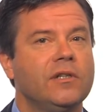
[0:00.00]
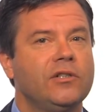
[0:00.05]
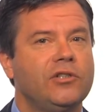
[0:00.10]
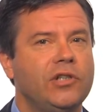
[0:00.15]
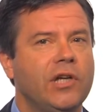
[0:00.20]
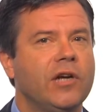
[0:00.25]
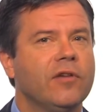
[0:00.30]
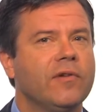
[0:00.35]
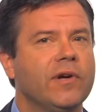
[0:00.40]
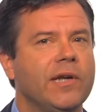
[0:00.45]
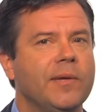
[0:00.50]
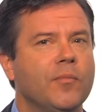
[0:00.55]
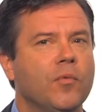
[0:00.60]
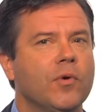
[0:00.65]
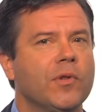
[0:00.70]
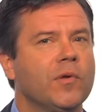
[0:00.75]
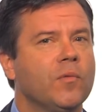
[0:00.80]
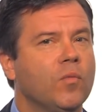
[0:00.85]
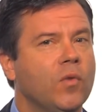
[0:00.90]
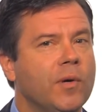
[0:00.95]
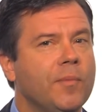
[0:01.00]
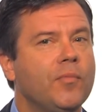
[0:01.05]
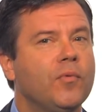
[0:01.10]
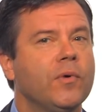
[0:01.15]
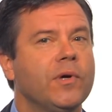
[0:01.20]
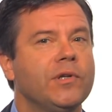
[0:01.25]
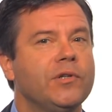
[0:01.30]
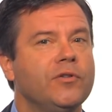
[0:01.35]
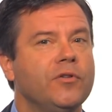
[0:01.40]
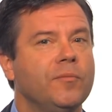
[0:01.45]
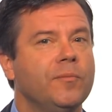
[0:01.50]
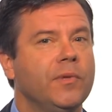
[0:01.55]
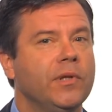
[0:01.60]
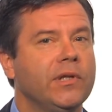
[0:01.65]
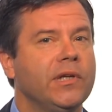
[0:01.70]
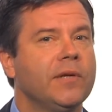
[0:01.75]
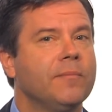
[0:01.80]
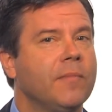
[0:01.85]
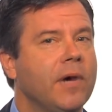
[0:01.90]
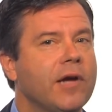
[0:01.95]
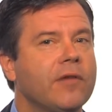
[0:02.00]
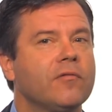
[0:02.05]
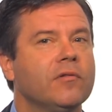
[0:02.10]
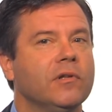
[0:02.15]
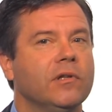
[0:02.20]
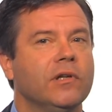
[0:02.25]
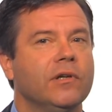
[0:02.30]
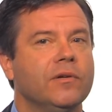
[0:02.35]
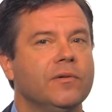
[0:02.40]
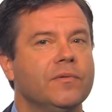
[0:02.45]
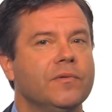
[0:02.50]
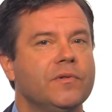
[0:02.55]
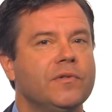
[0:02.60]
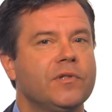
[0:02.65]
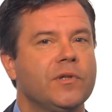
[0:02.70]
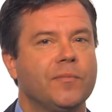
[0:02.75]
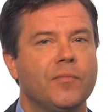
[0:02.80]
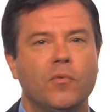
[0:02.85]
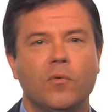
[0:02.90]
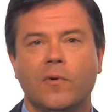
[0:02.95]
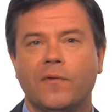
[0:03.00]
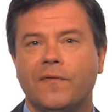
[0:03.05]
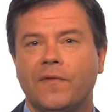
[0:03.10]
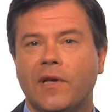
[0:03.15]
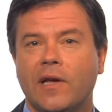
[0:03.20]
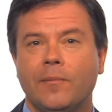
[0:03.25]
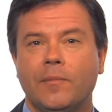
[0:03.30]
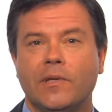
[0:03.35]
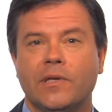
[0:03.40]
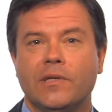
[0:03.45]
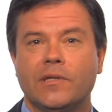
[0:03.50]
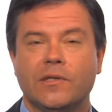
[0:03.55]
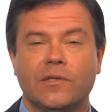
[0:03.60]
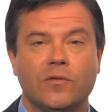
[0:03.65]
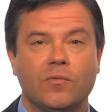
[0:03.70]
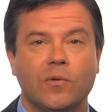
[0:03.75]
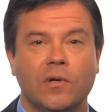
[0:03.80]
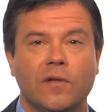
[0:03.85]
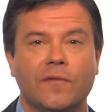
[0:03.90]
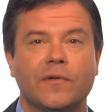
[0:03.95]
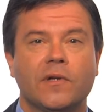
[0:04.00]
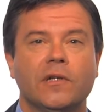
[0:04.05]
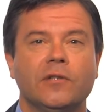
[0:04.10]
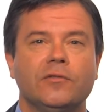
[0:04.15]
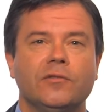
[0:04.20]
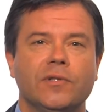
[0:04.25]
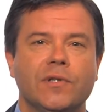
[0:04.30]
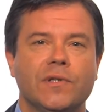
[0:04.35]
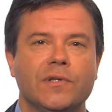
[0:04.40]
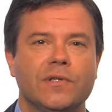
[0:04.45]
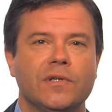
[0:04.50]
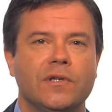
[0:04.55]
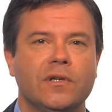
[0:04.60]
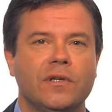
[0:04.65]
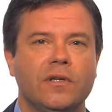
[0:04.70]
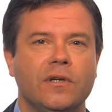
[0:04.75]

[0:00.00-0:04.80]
generating more than 1.2 million microloans to poor families in 12 countries.